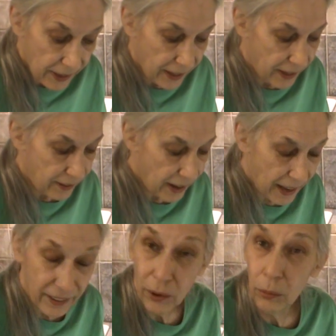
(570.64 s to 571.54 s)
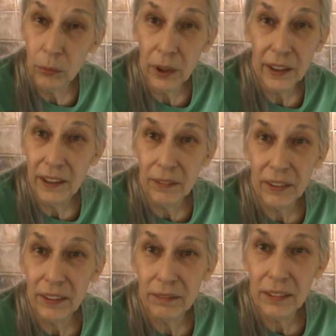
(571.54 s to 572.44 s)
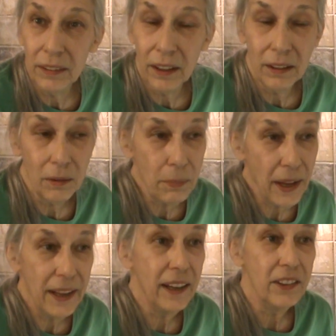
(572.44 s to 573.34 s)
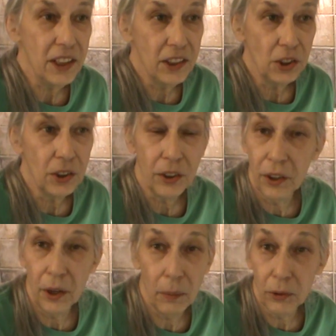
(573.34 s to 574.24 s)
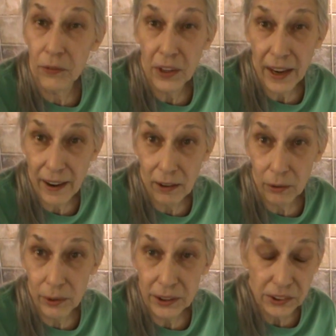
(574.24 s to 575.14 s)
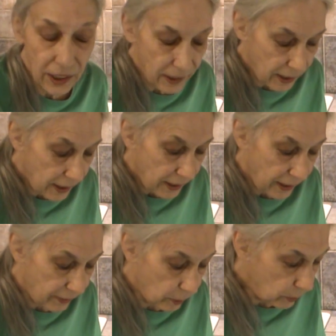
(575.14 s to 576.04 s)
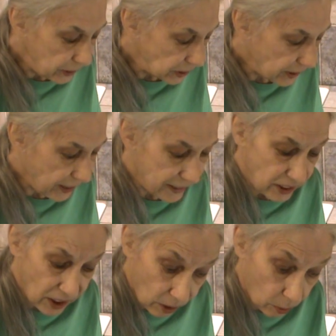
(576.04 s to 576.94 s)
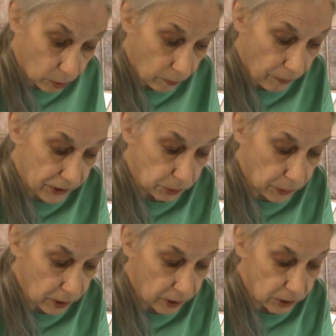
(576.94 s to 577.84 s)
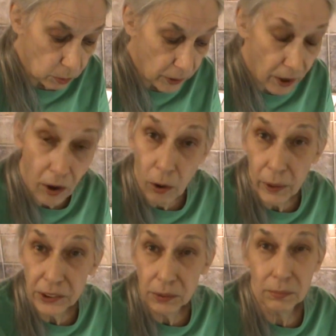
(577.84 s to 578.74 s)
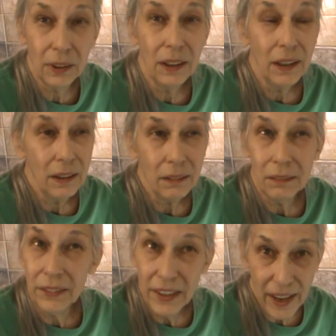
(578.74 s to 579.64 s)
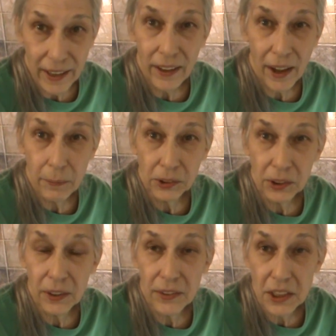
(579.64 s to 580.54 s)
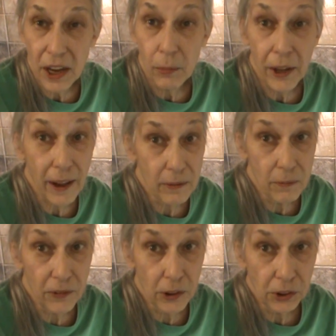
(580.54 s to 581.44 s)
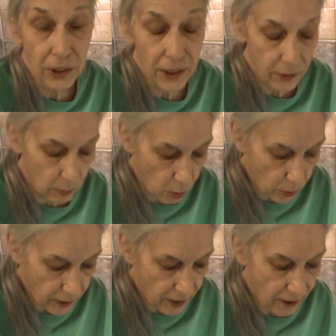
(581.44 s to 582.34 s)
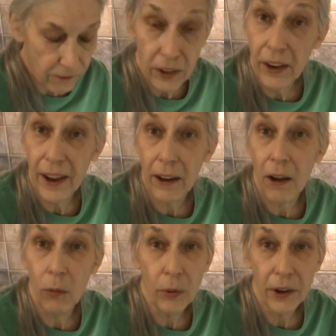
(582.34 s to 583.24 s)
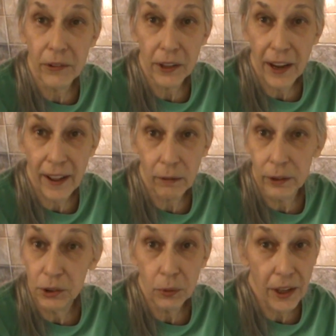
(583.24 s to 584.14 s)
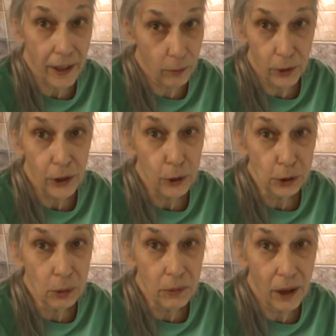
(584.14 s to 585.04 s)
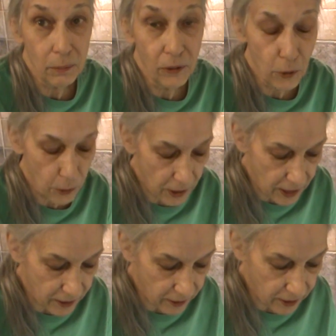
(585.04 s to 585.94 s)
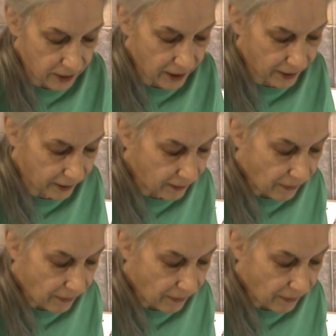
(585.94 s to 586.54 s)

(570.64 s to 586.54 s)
And I don't really uh, paying attention to the number of calories. And the reason I don't is because we always, 99% of the time, we have them first thing in the morning. And I feel like whatever calories we had, we use them up before the end of the day.